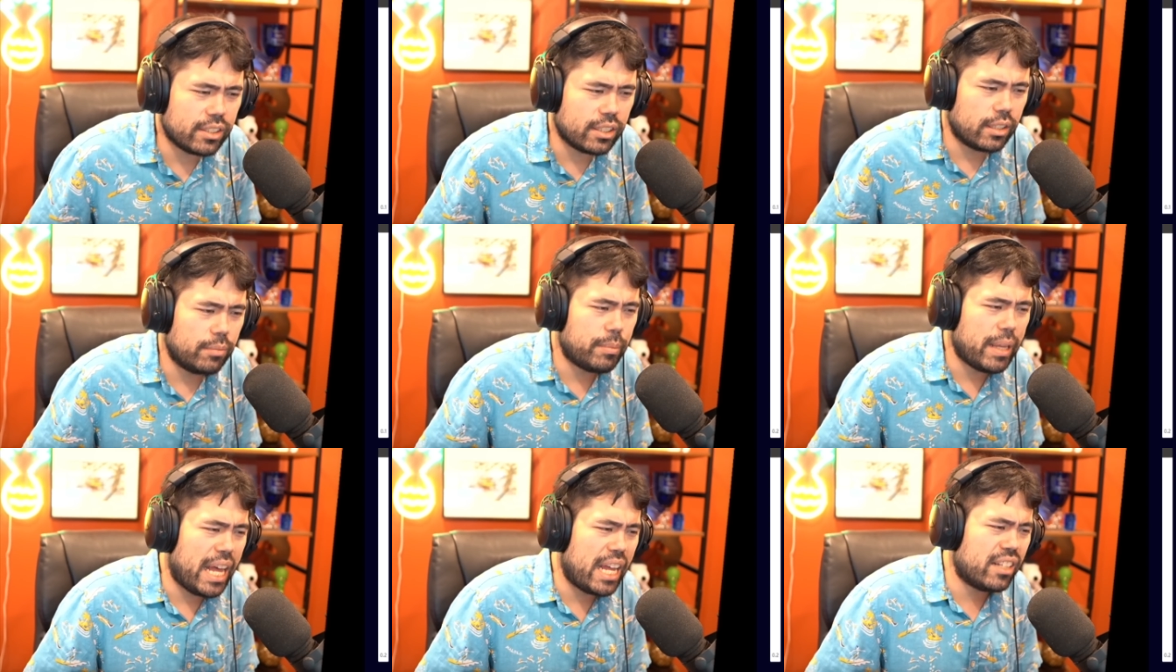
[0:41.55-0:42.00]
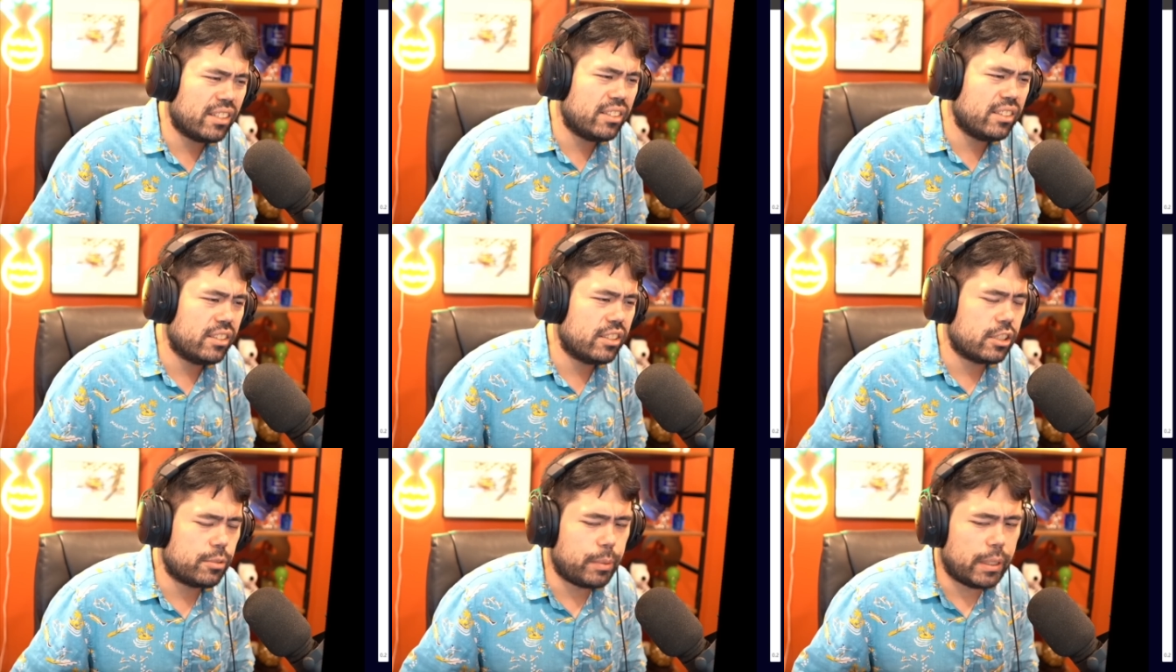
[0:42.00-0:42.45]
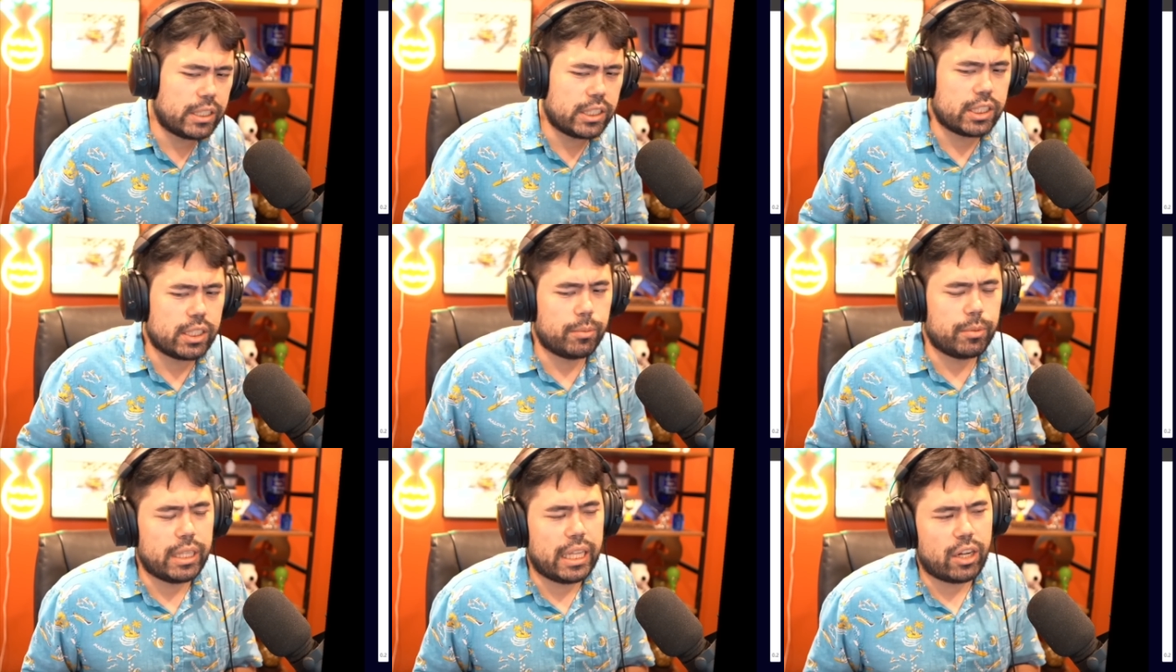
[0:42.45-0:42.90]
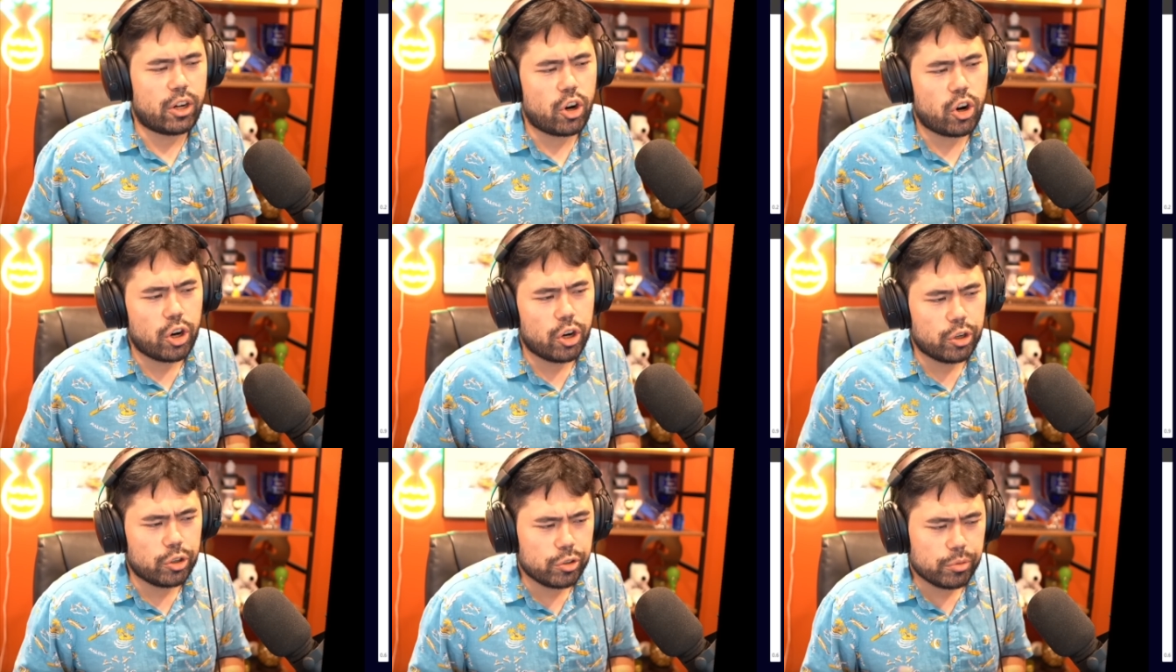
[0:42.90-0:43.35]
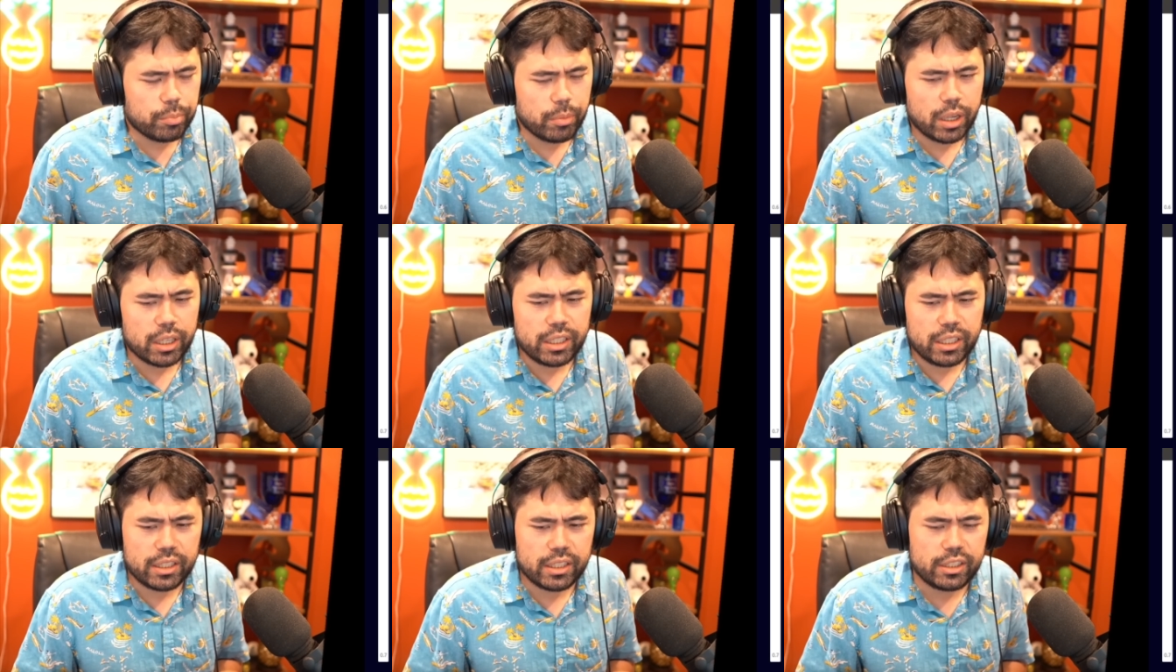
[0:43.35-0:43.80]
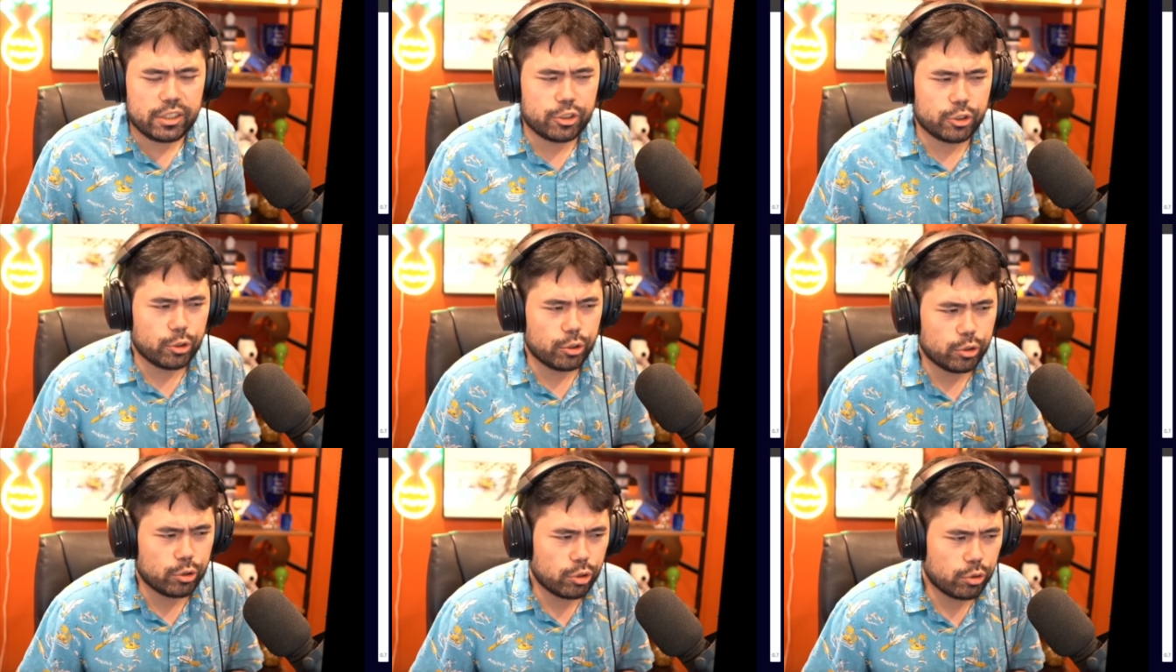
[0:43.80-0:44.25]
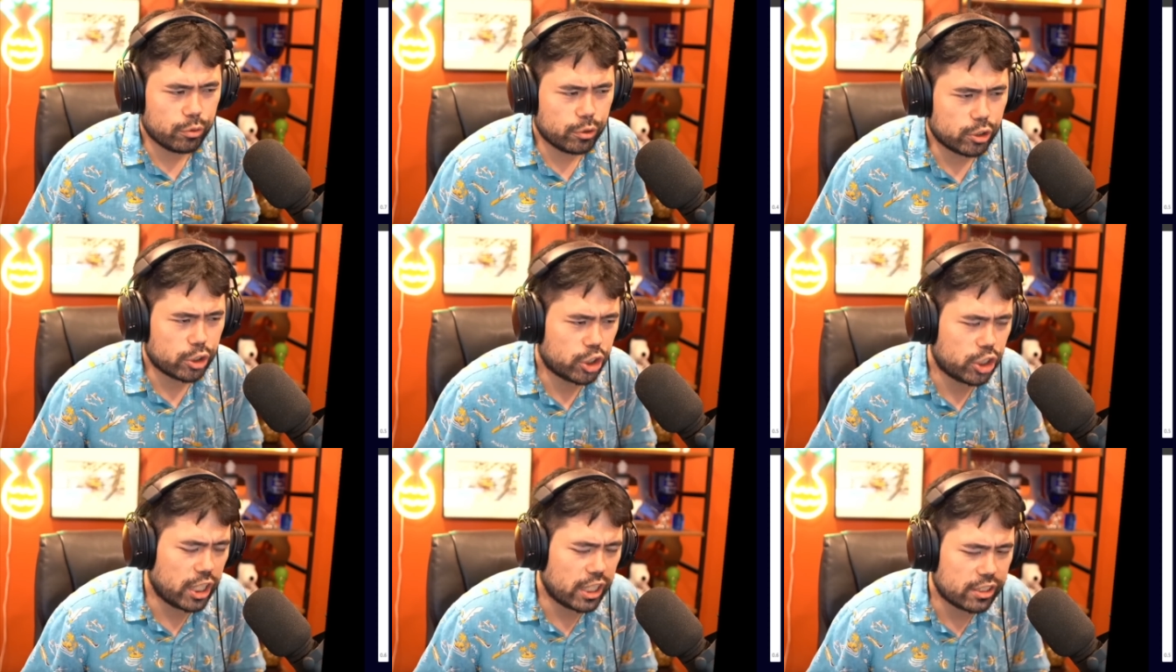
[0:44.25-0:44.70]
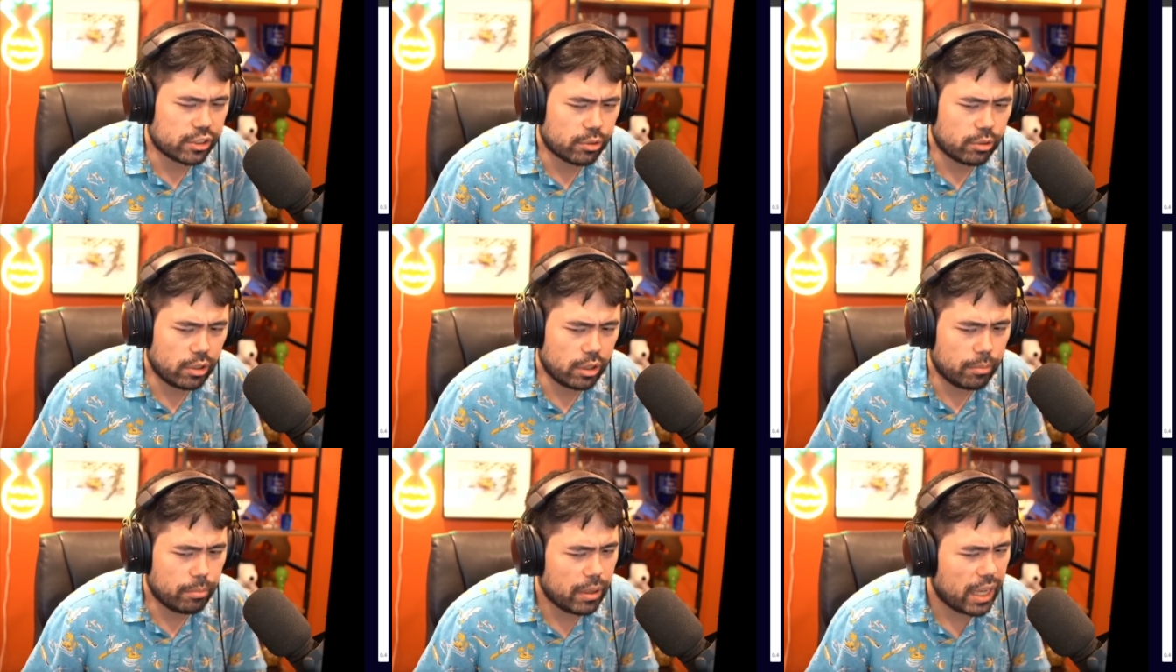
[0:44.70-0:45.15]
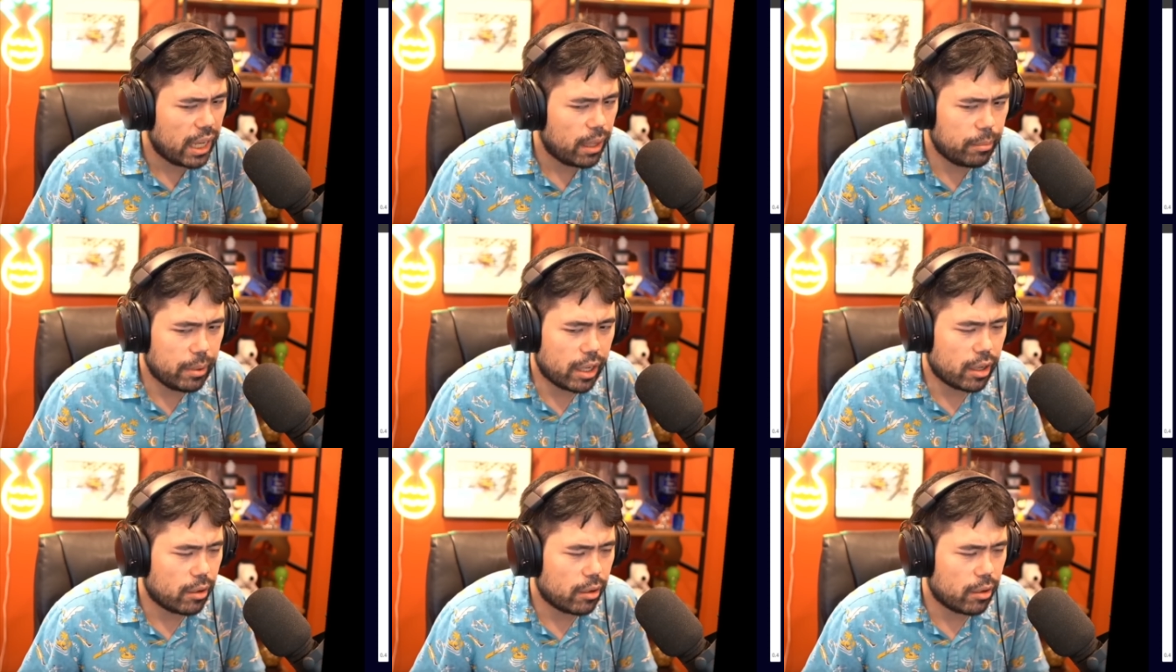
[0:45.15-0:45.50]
Magnus needs to spend some of that hard-earned money that he's earned over his chess career and buy a better